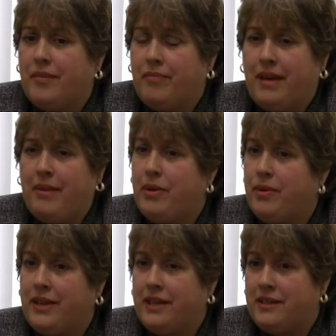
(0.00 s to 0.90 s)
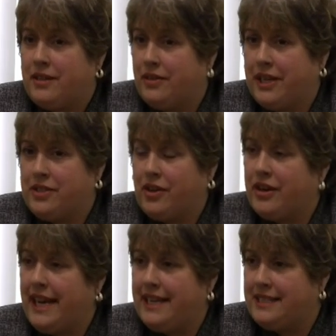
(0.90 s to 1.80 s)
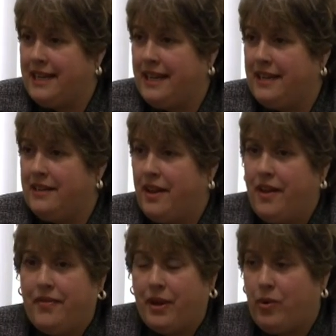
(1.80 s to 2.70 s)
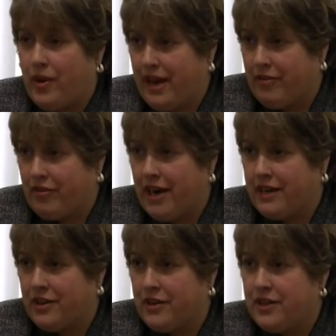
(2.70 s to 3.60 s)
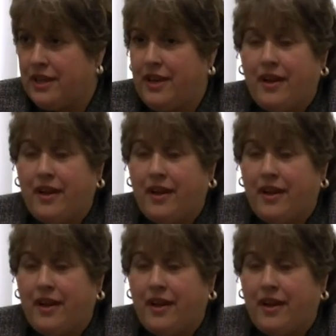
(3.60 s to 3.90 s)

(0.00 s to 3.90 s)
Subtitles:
Maybe when they, you know, they turn 18, they won't have a record.